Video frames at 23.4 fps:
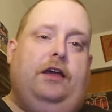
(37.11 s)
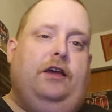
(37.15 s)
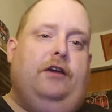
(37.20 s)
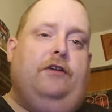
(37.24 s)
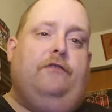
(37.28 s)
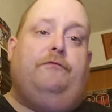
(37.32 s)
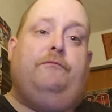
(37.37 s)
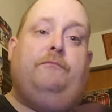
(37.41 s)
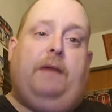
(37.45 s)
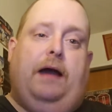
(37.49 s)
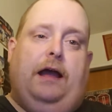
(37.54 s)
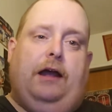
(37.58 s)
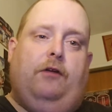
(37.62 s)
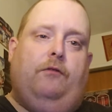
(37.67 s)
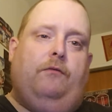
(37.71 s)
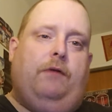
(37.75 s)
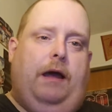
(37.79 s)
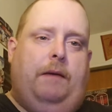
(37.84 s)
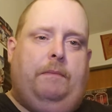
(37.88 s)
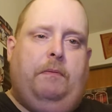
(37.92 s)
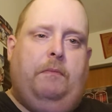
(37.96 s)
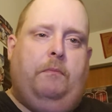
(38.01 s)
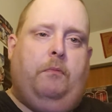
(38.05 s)
if Michael
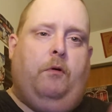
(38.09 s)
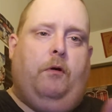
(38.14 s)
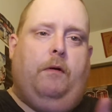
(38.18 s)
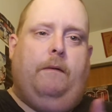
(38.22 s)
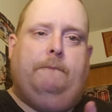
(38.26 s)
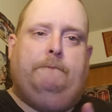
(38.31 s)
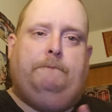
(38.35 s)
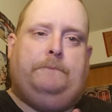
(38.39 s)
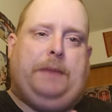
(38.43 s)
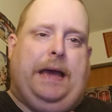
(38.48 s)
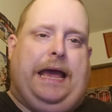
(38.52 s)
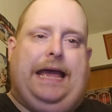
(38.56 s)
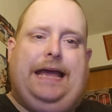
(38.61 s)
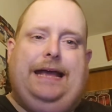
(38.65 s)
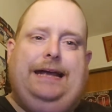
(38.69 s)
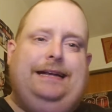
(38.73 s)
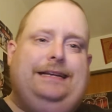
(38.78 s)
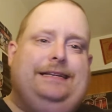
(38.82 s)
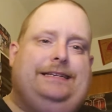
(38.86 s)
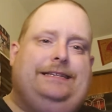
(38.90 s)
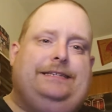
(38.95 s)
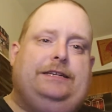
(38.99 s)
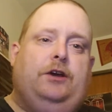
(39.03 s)
Rappaport
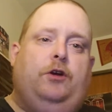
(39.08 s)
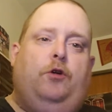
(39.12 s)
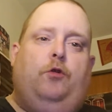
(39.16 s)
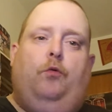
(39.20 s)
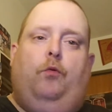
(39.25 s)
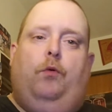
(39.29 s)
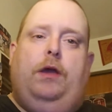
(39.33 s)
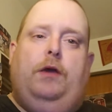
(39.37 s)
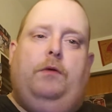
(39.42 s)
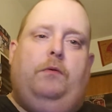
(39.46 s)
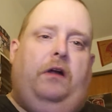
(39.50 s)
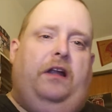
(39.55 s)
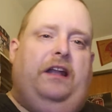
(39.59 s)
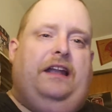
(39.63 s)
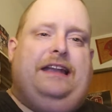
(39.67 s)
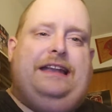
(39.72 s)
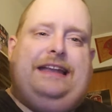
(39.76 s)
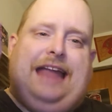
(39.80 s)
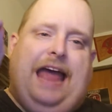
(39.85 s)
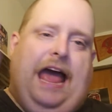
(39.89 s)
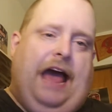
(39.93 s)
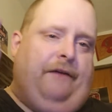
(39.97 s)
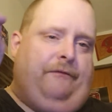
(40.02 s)
begs, we will
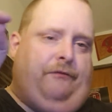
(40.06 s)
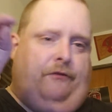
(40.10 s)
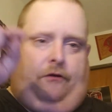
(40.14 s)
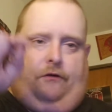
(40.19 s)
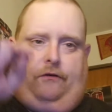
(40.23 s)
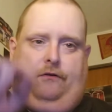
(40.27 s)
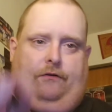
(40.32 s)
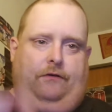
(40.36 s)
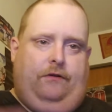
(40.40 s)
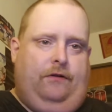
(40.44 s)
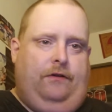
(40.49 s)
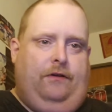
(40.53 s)
never